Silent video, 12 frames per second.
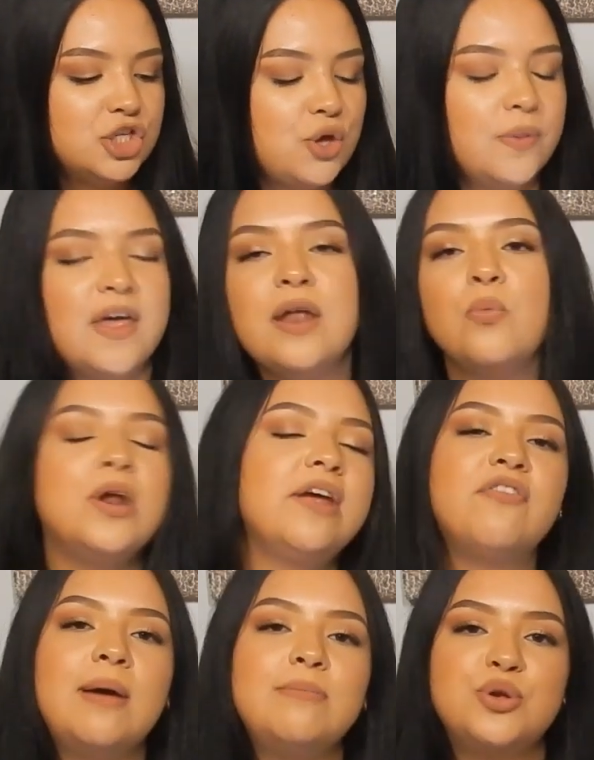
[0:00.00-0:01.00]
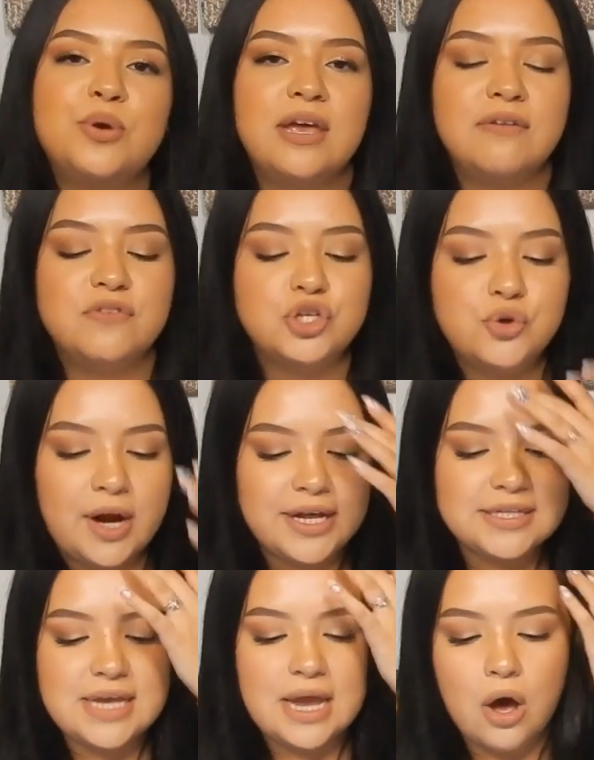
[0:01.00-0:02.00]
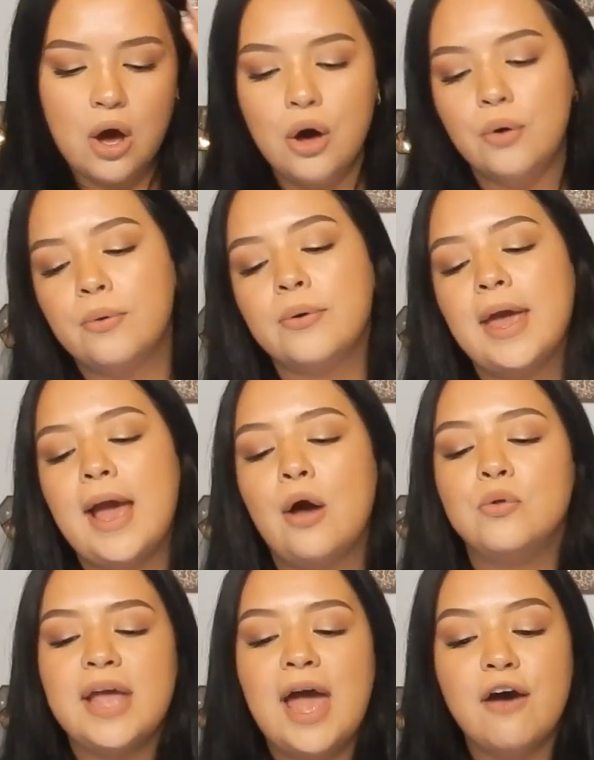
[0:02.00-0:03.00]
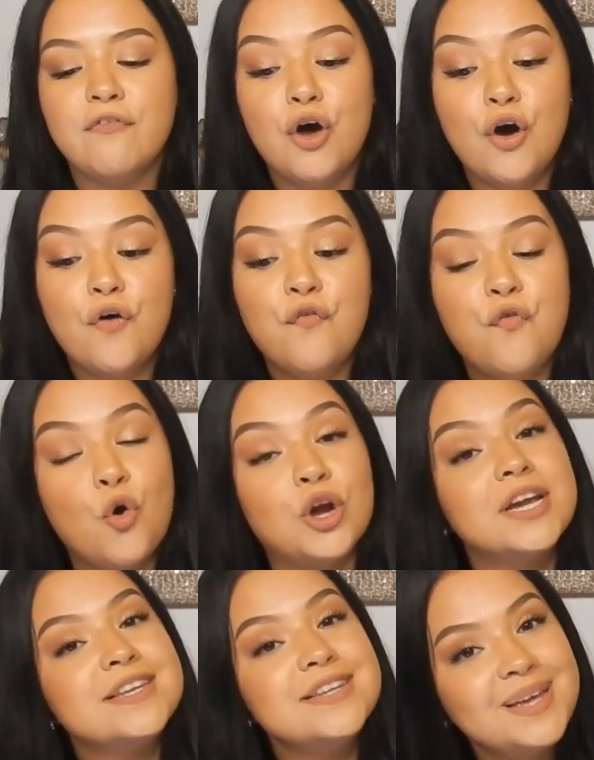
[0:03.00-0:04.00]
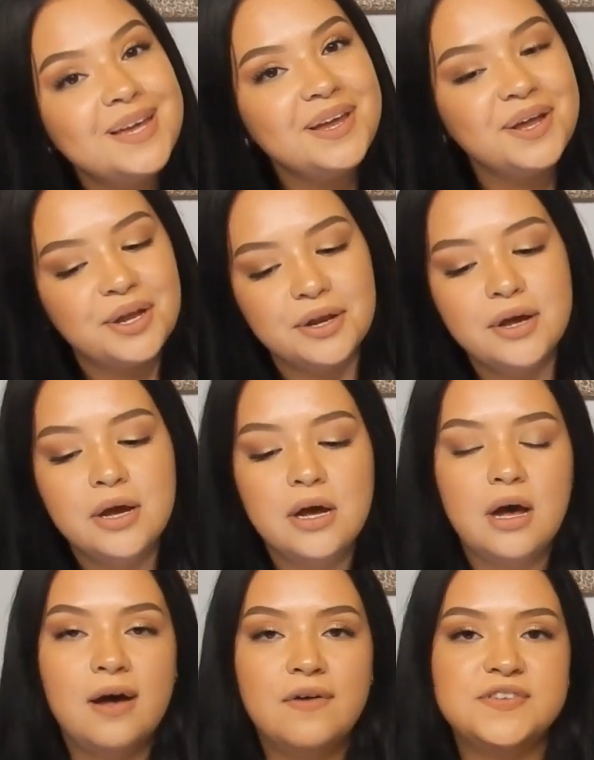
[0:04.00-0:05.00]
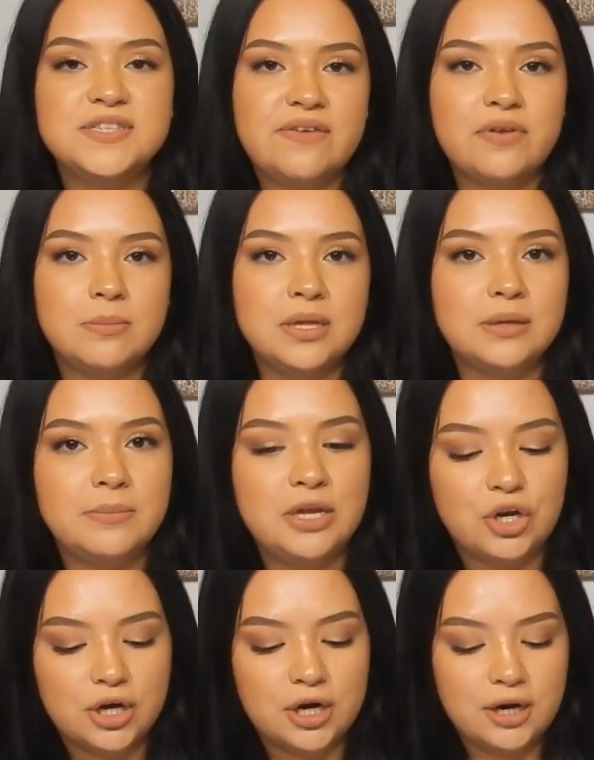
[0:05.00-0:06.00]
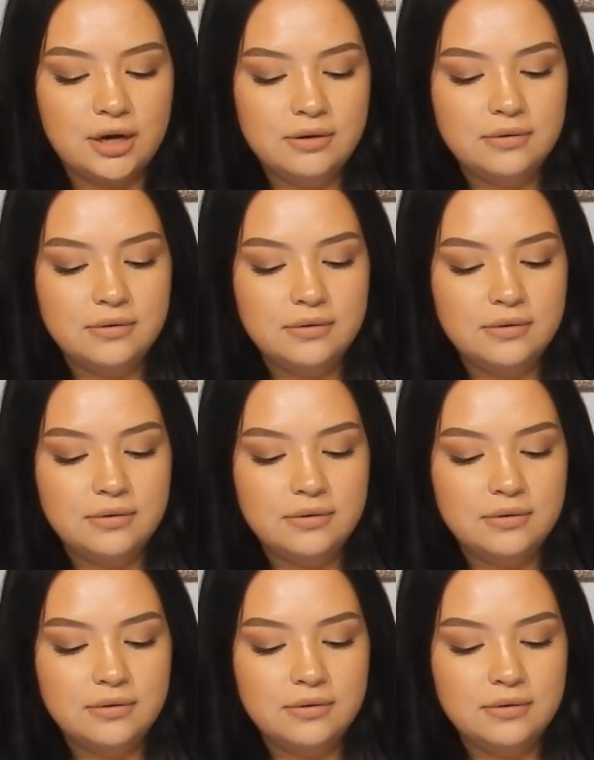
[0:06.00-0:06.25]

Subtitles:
So then whenever I'm doing inventory, I can say, oh, okay, I only have 14 of 7 millimeter